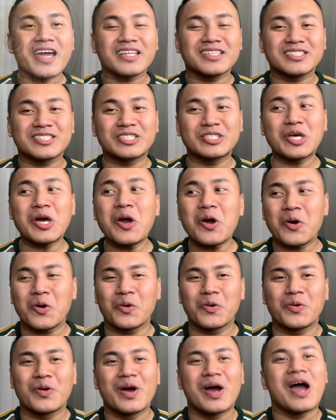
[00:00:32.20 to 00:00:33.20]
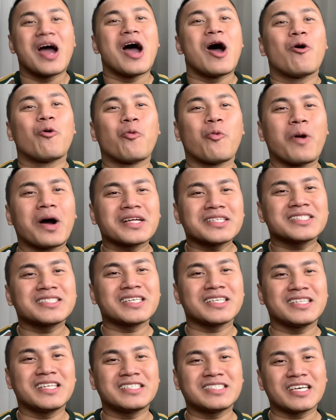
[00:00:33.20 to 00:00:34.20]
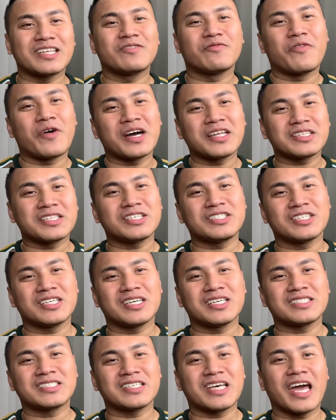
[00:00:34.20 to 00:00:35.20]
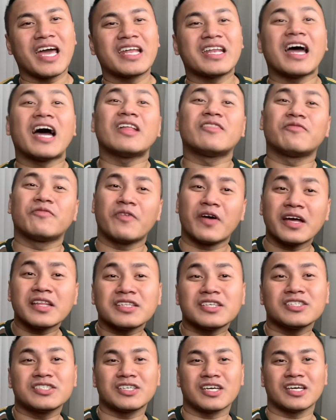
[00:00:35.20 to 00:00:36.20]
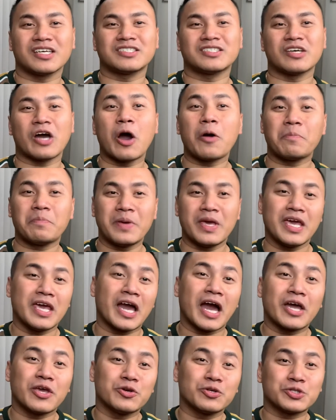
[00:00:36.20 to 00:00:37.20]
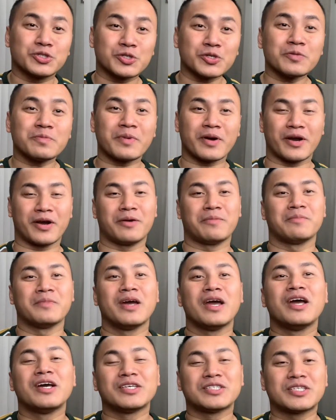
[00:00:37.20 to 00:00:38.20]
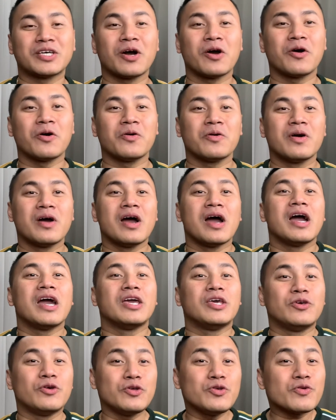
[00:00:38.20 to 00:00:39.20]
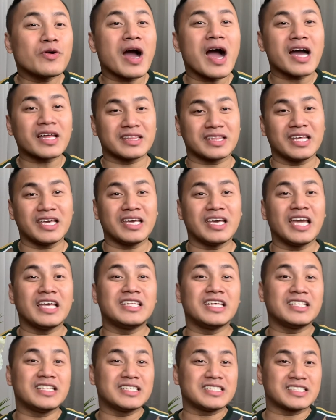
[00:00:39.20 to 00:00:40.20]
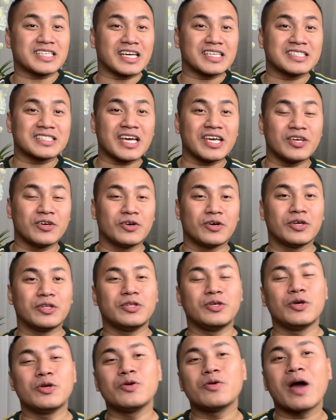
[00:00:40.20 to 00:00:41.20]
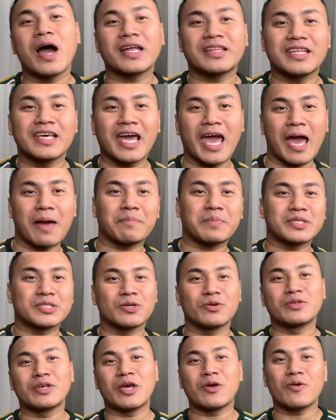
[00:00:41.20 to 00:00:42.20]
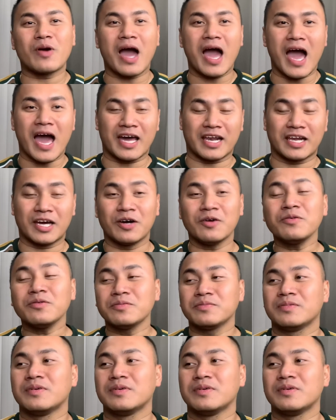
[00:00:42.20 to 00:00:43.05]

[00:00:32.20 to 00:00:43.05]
so what's the disadvantages and advantages of being a YouTuber? So, yun yung ating i-discuss ngayon, yun yung ating episode ngayong araw.